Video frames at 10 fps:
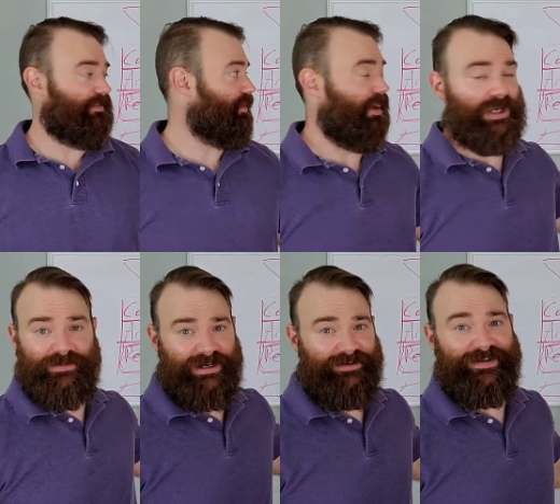For your
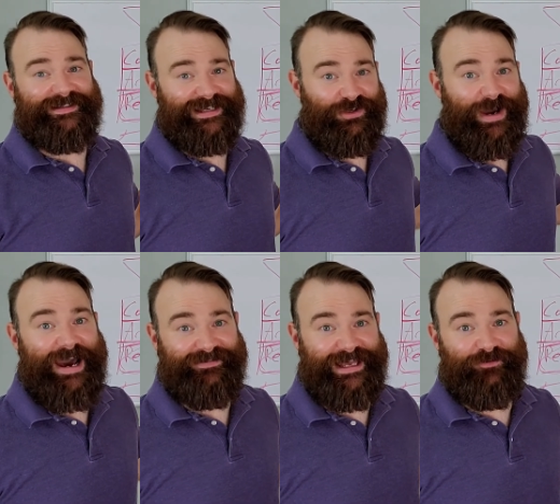argumentative essay, you
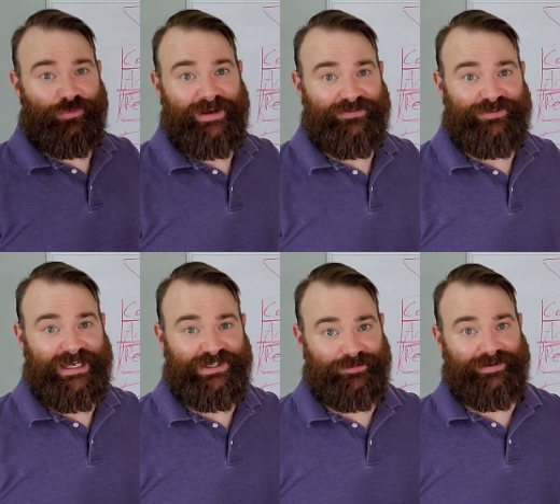have to have a
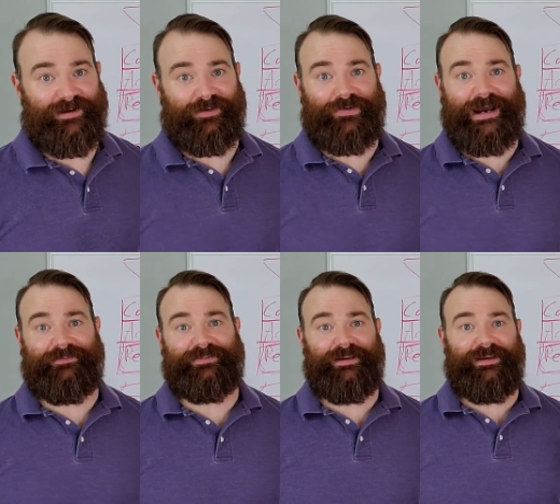refutation
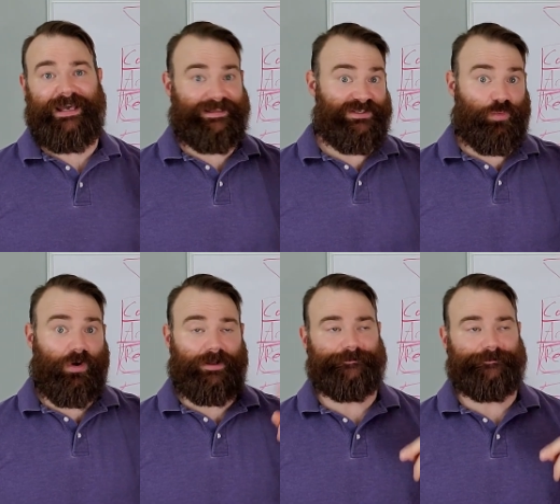paragraph, at least one,